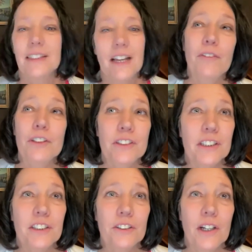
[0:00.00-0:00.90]
and every
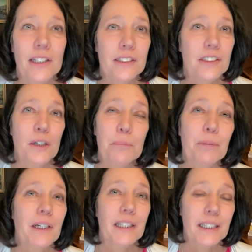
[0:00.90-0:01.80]
senior has
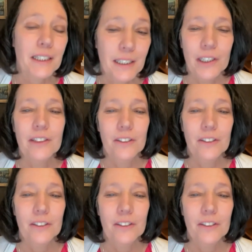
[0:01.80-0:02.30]
somebody in